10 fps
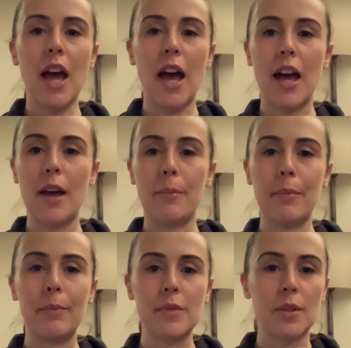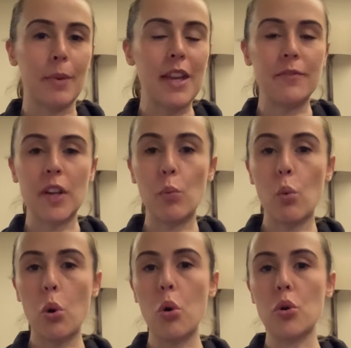some evening
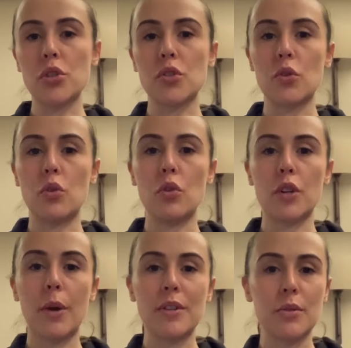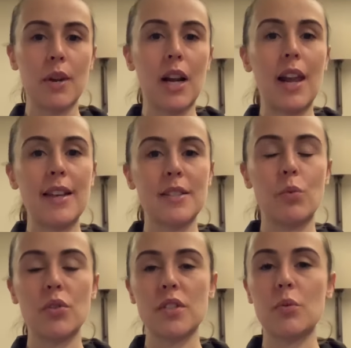walks or going to a class
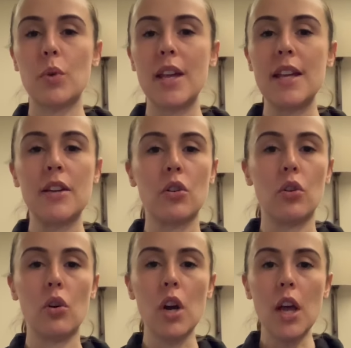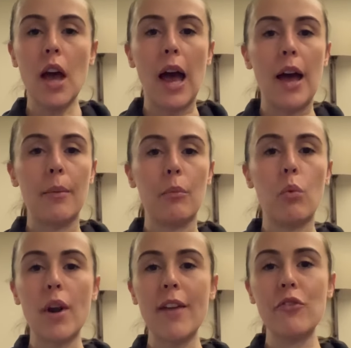once a week, or
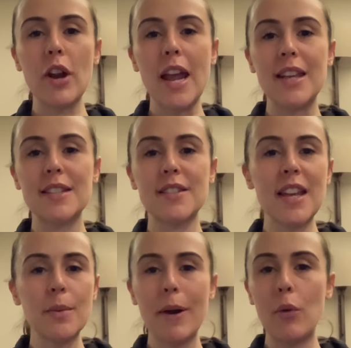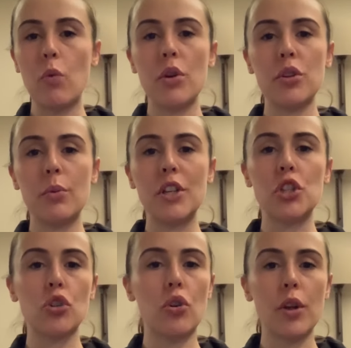whatever it is. Think about what you
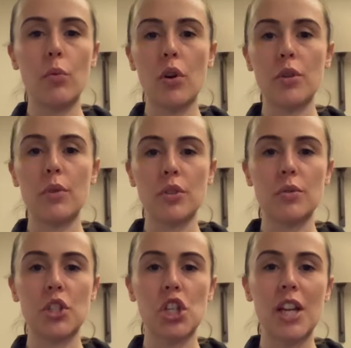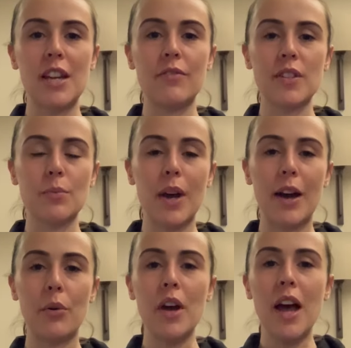enjoy, what you want to achieve as well,